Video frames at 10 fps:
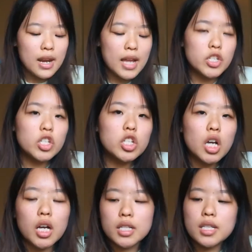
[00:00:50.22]
I just
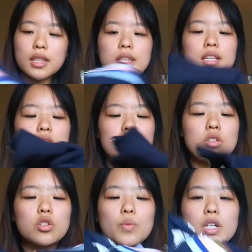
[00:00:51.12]
got
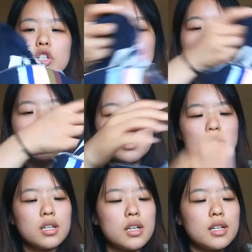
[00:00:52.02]
this sweatshirt
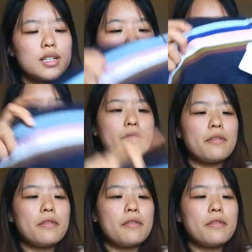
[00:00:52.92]
type of